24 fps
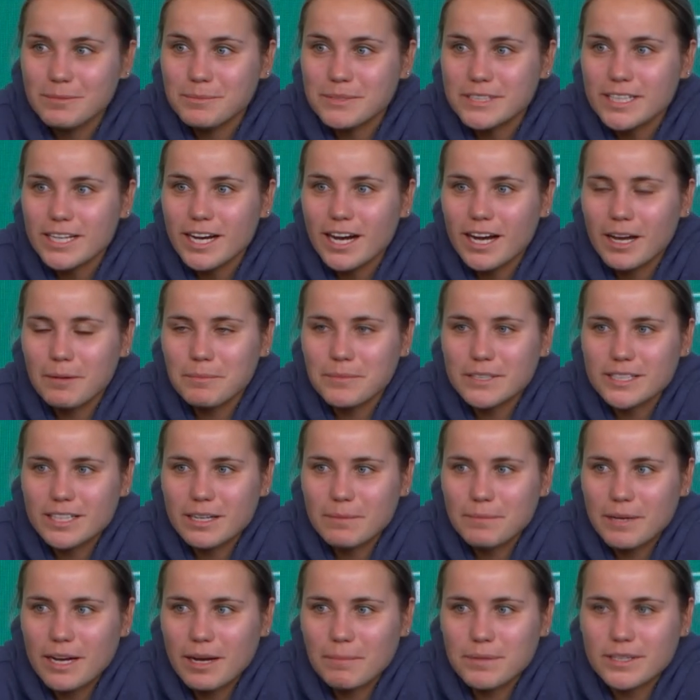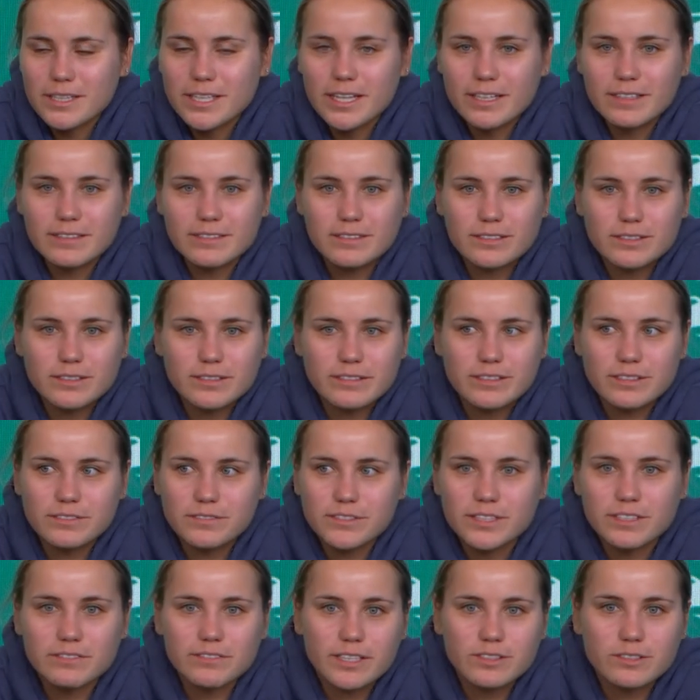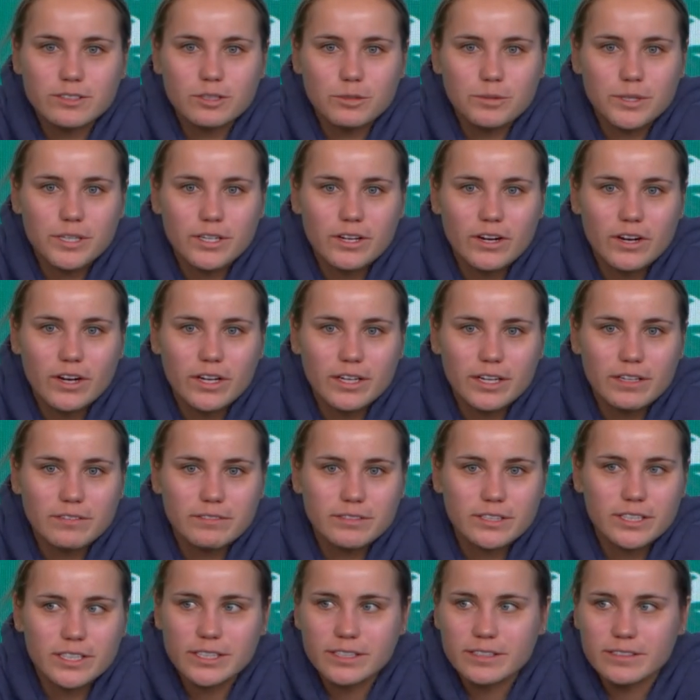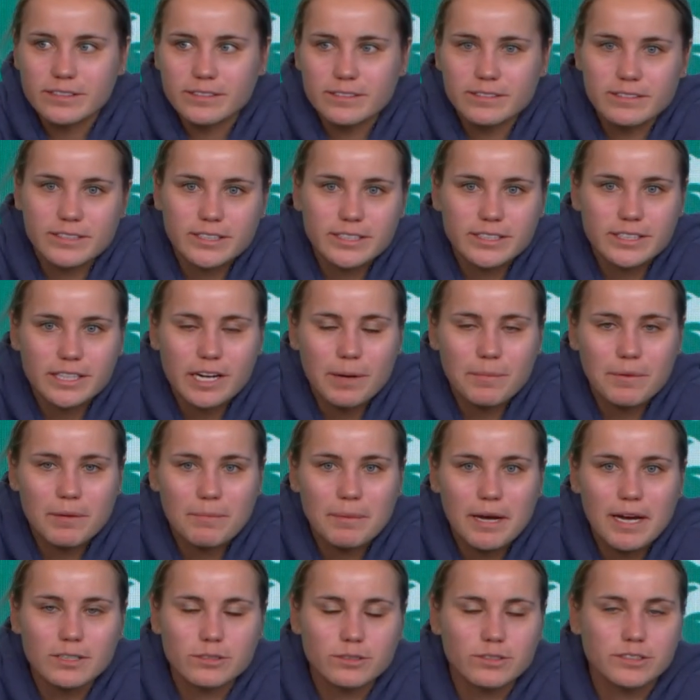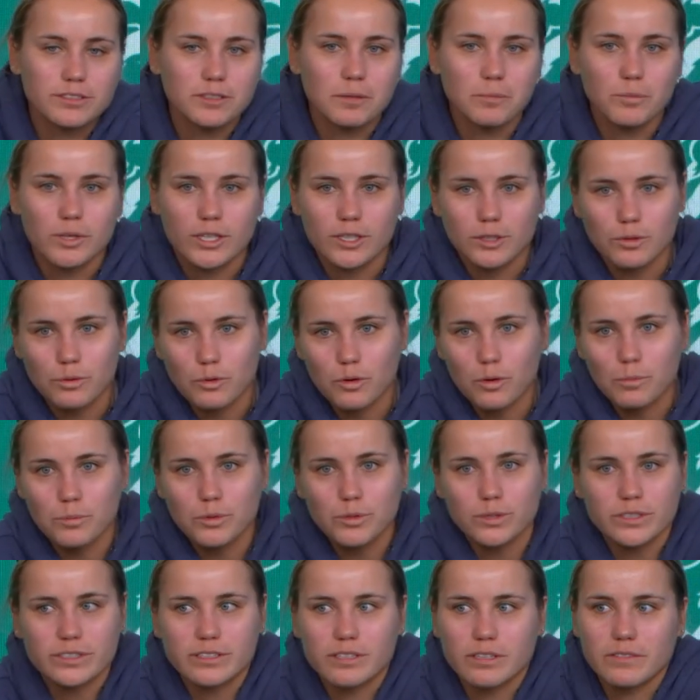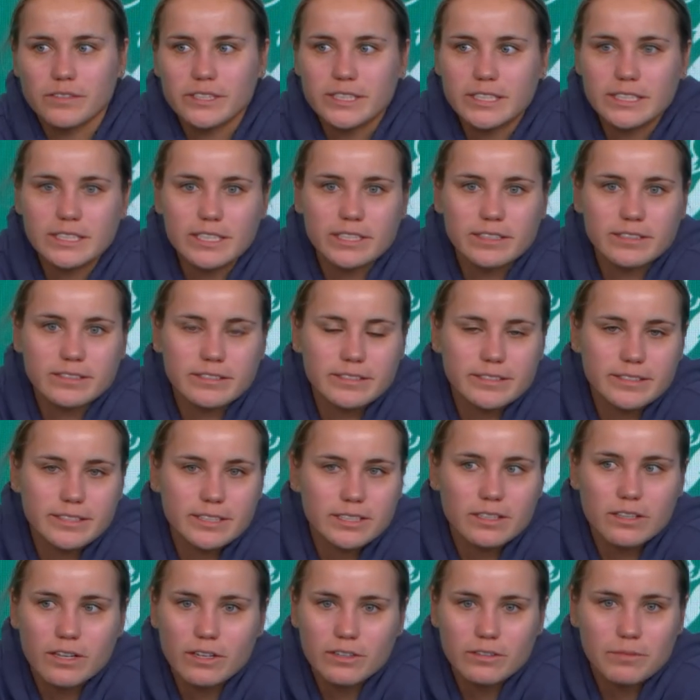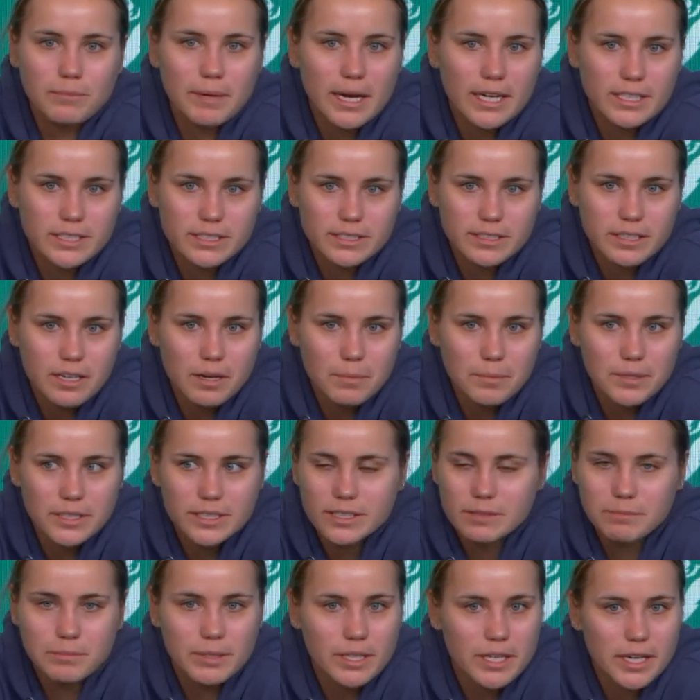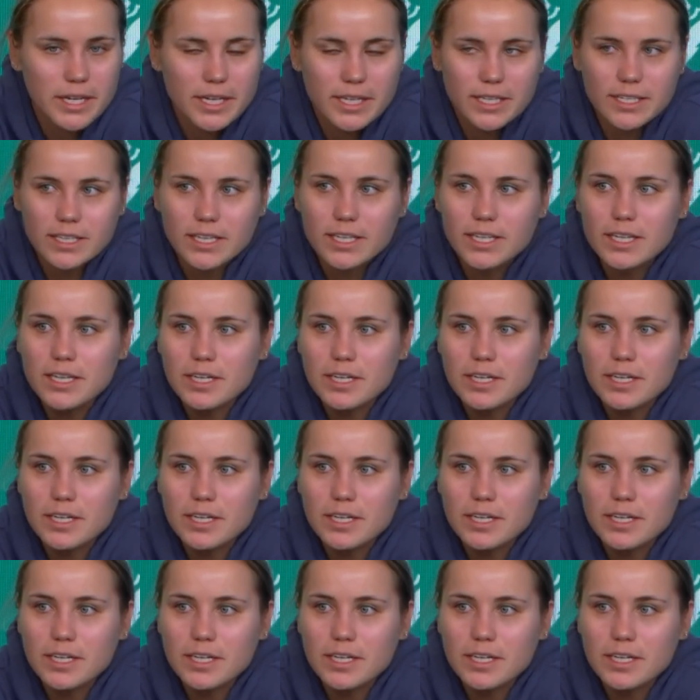Yeah, I mean, I'm happy that there's different events going on. I feel like things are coming back to somewhat normal. It's obviously nice to see a lot of matches coming and playing.